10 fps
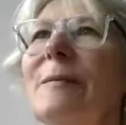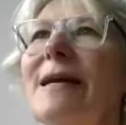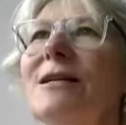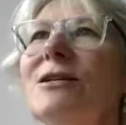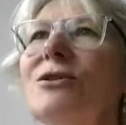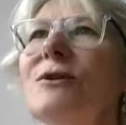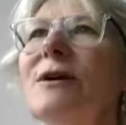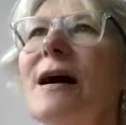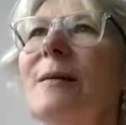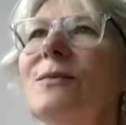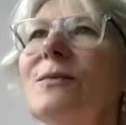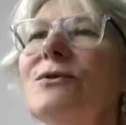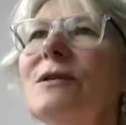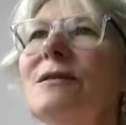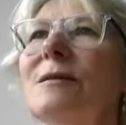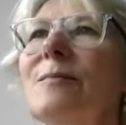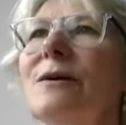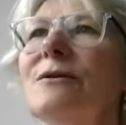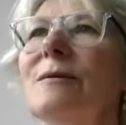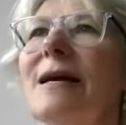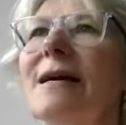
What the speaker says: manage to come to the symposium?